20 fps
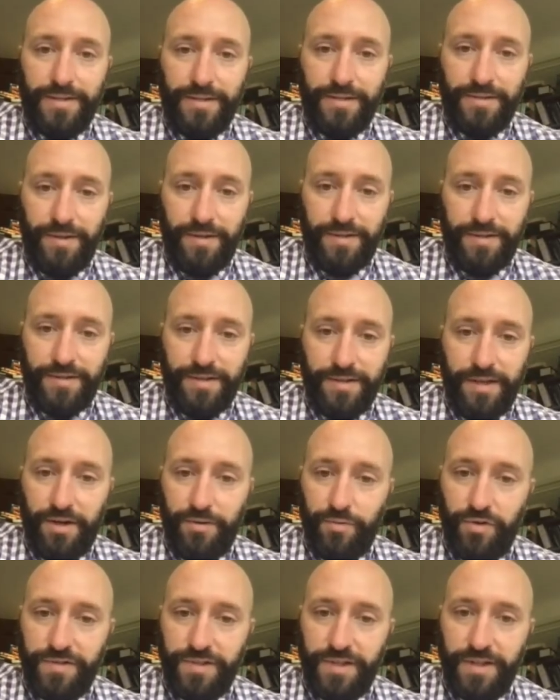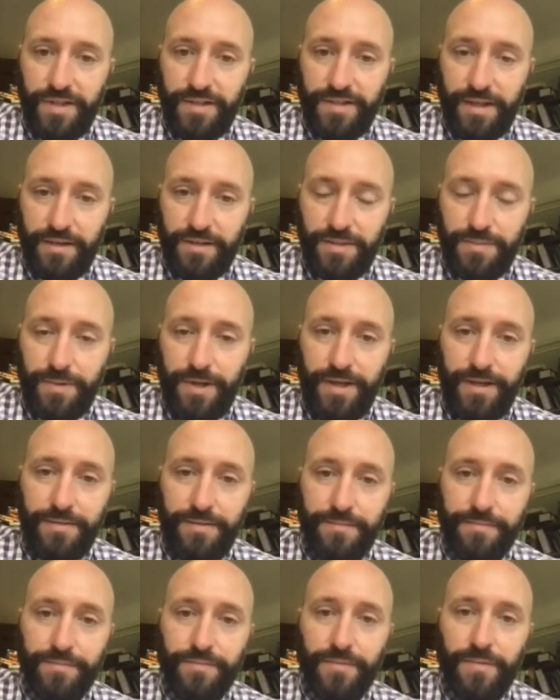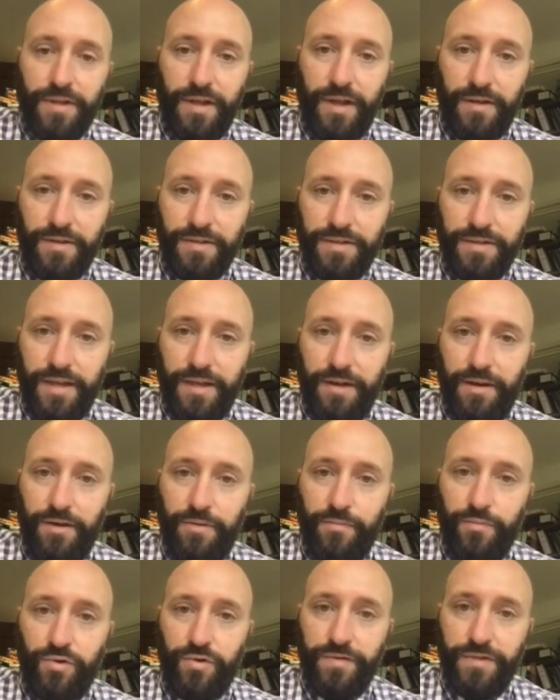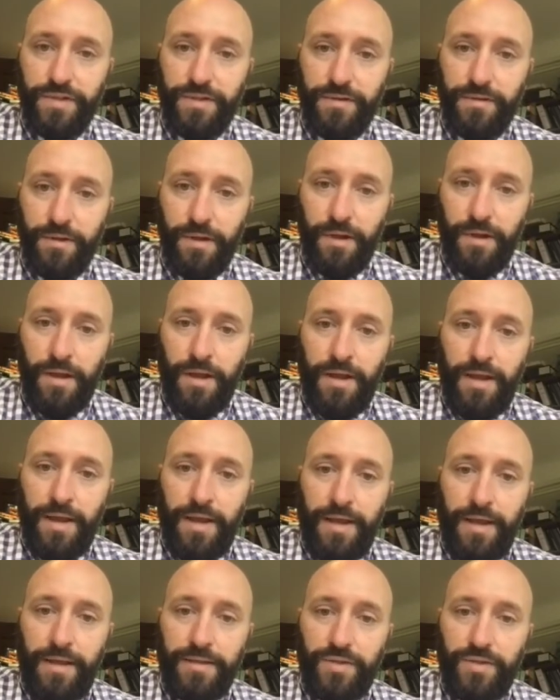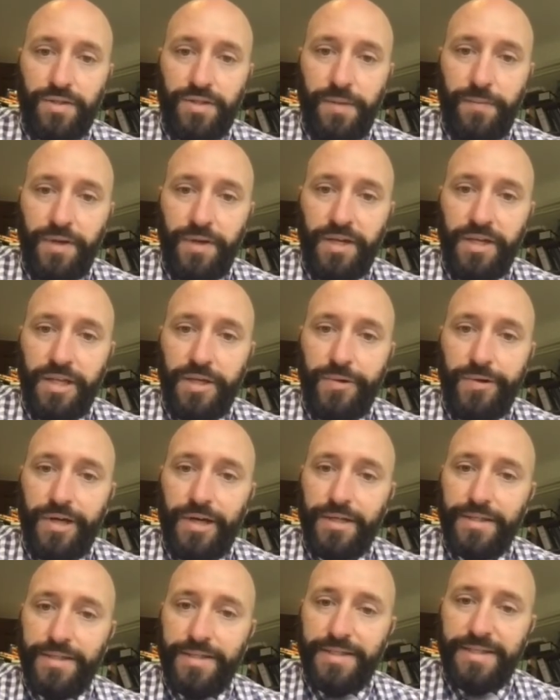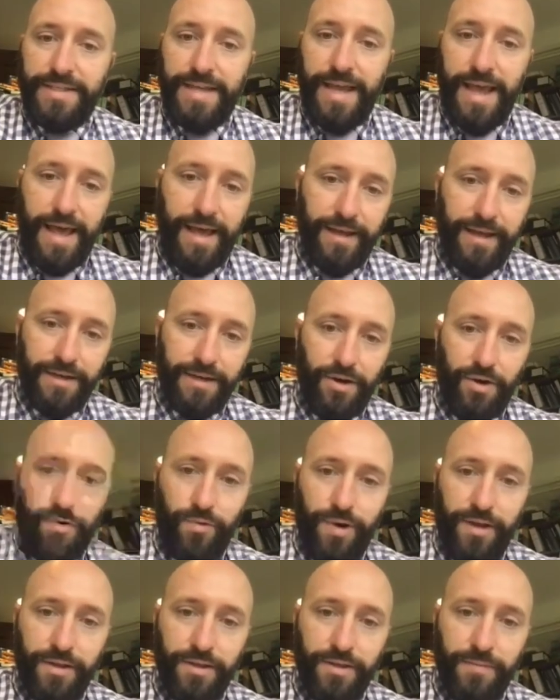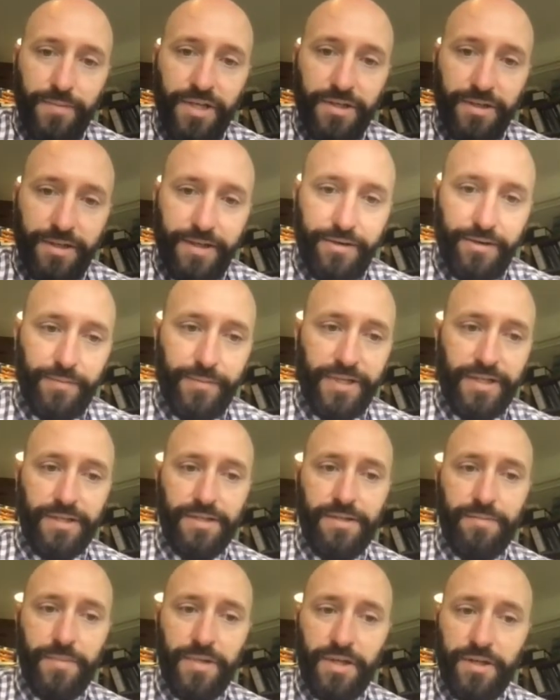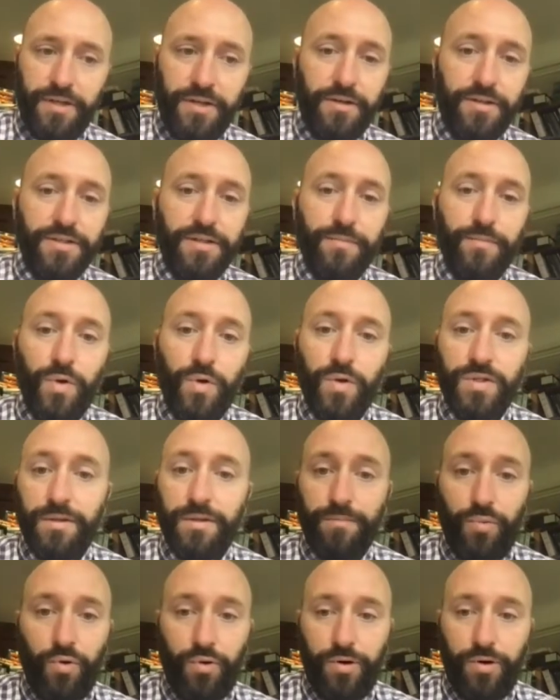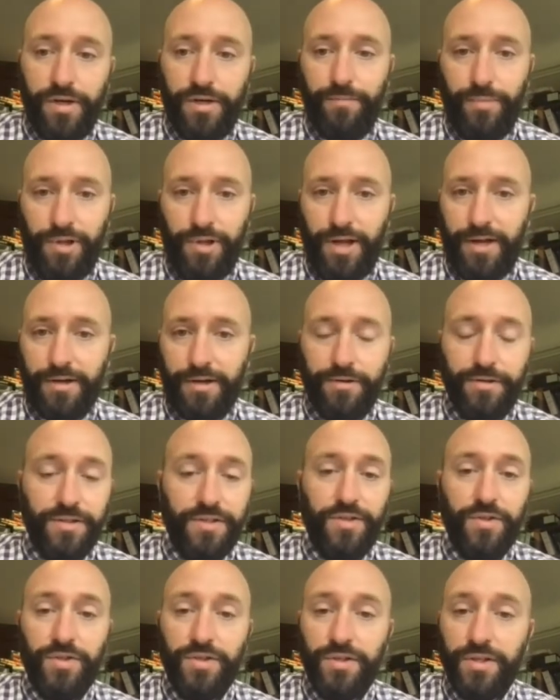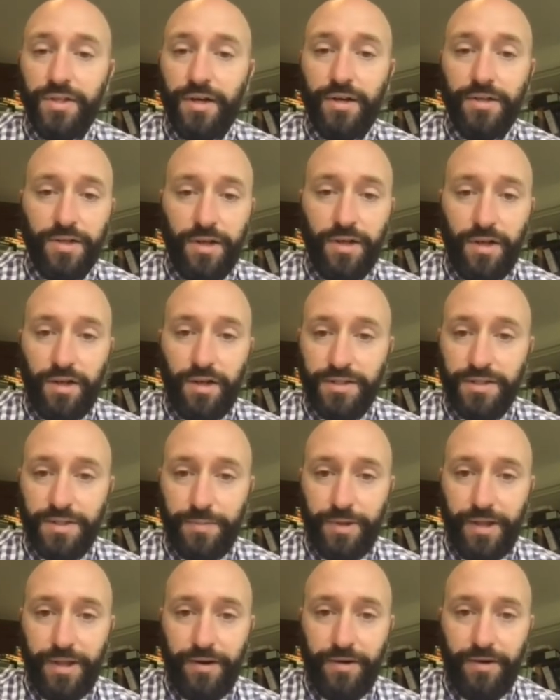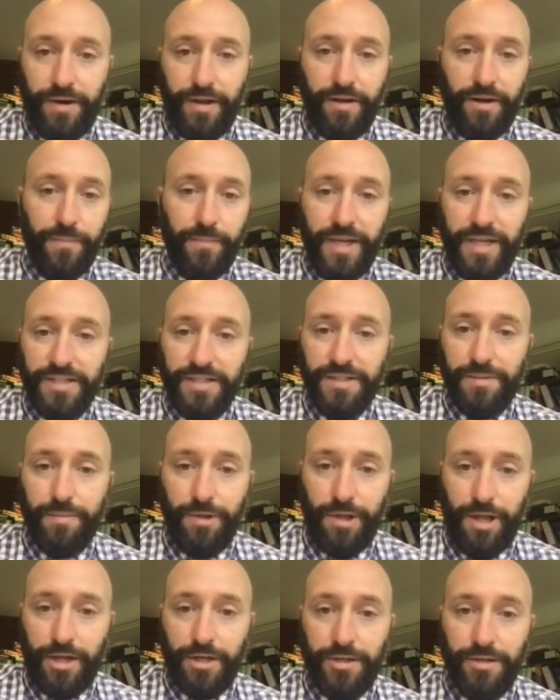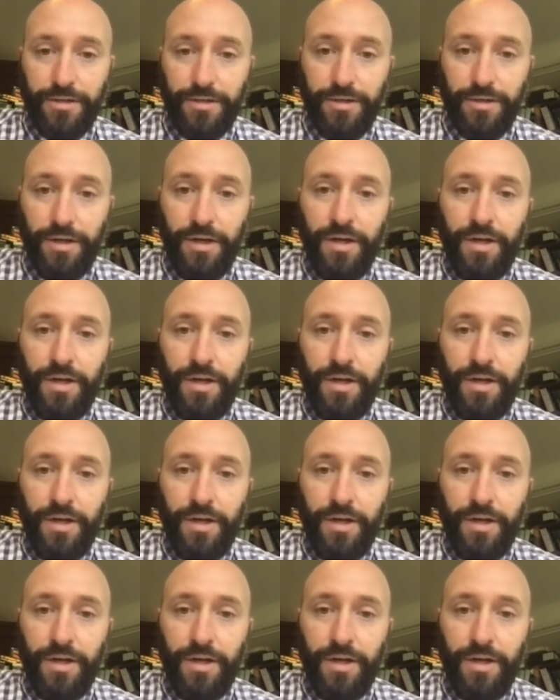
So the setter moves to the setter spot, outside hitter moves, and typically we all stack around the middle hitter because the middle hitter is the most important blocker. It's usually our tallest player and our best blocker.